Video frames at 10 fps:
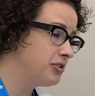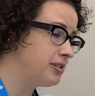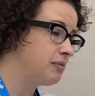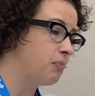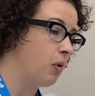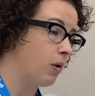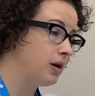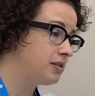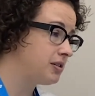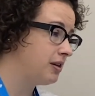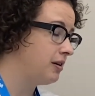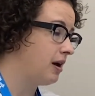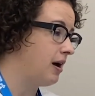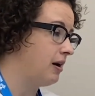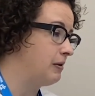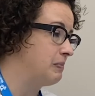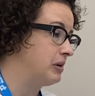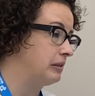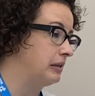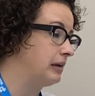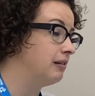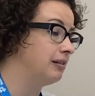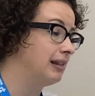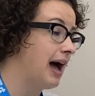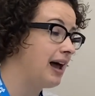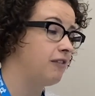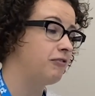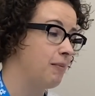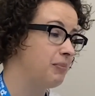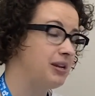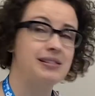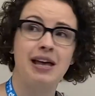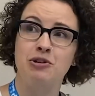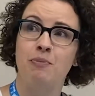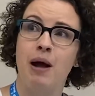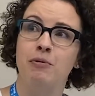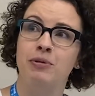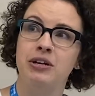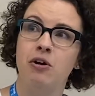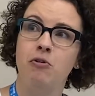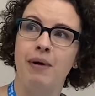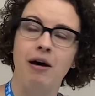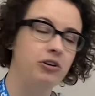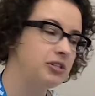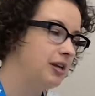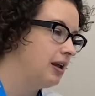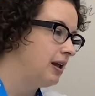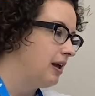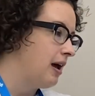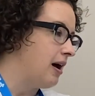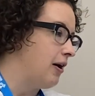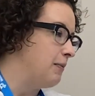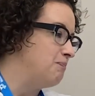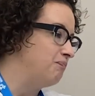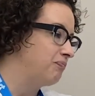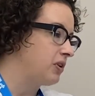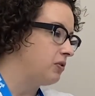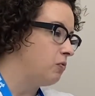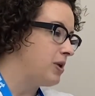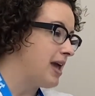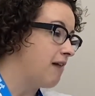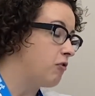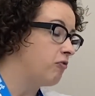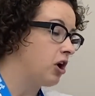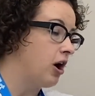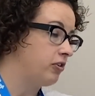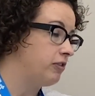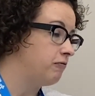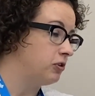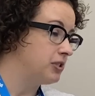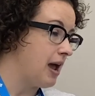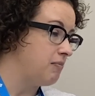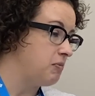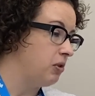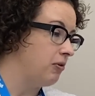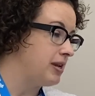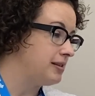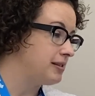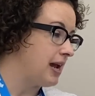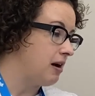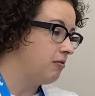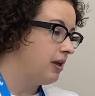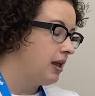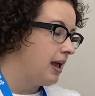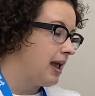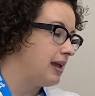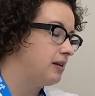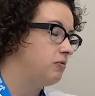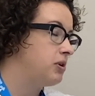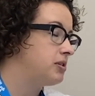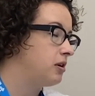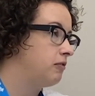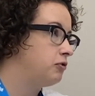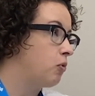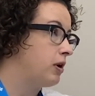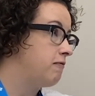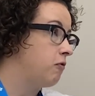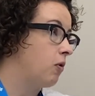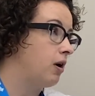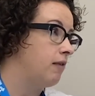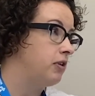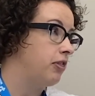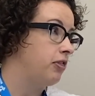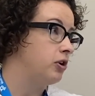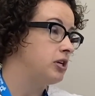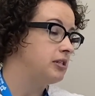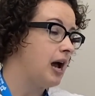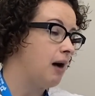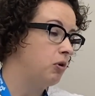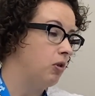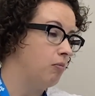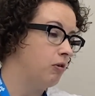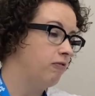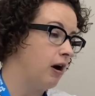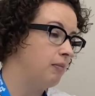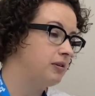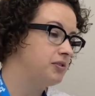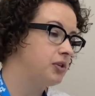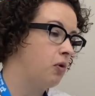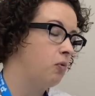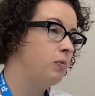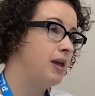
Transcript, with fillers: support um, a lot of companies that you probably know about. Um, we have over 100 full-time employees now, and we serve 24 of the 30 top global pharma. So we